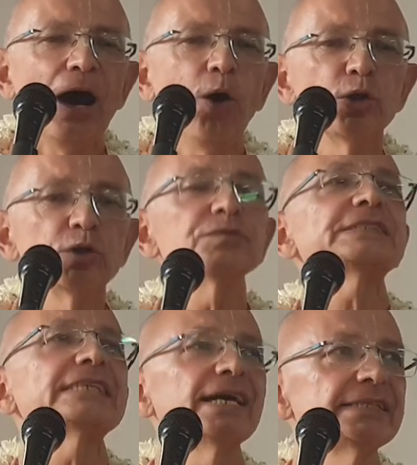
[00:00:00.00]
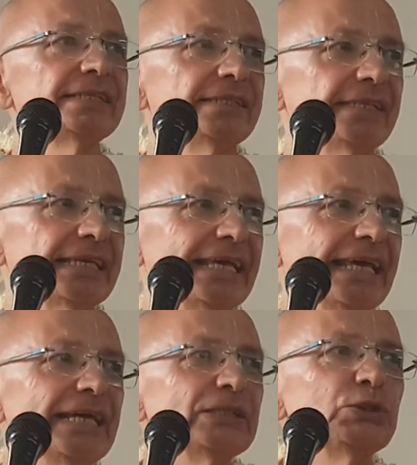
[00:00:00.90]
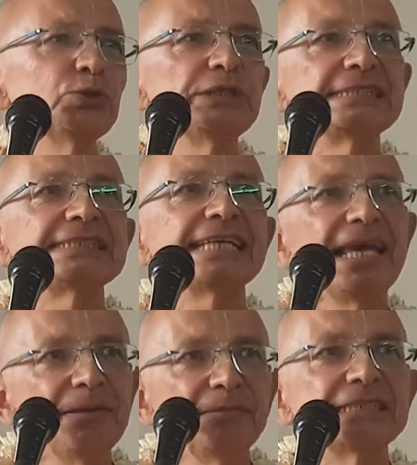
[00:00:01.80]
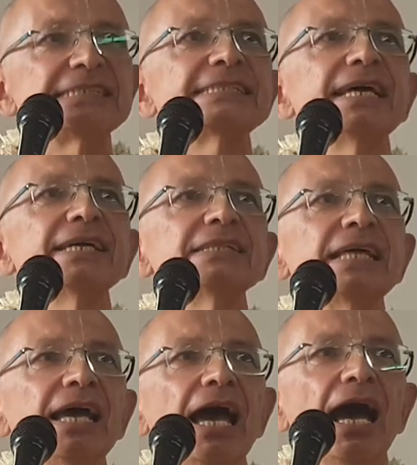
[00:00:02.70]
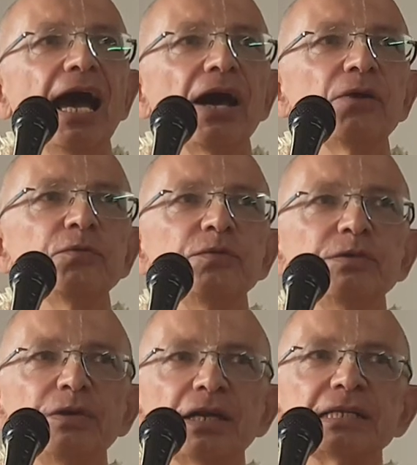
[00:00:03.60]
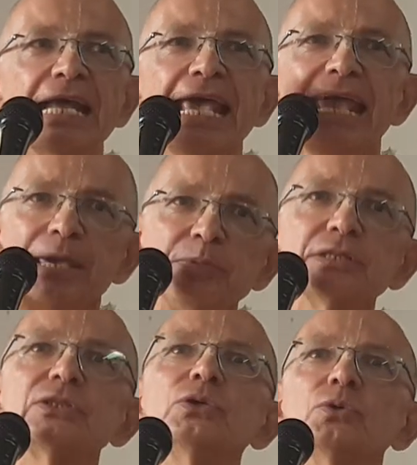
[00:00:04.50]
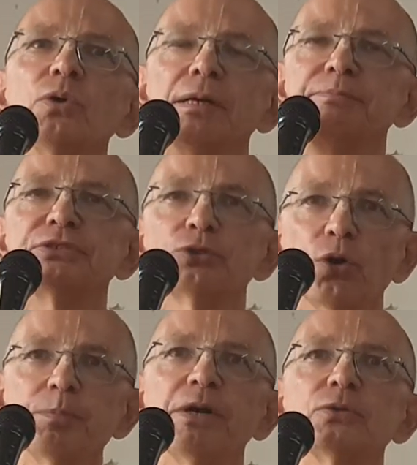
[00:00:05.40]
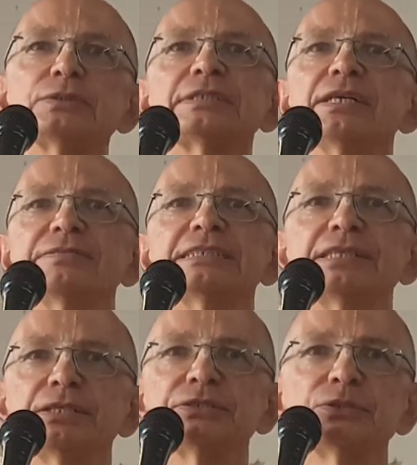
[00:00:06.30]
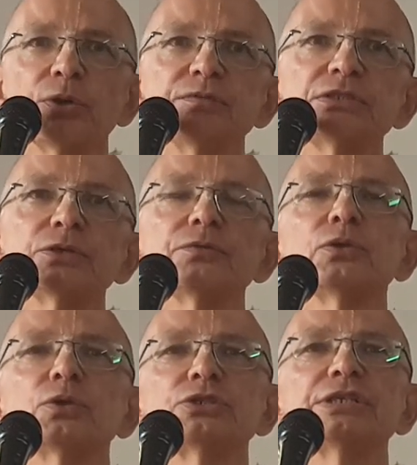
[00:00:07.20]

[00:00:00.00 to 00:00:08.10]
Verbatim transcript: All of a sudden, to the same extent, we were able to absorb ourselves in the service of Lord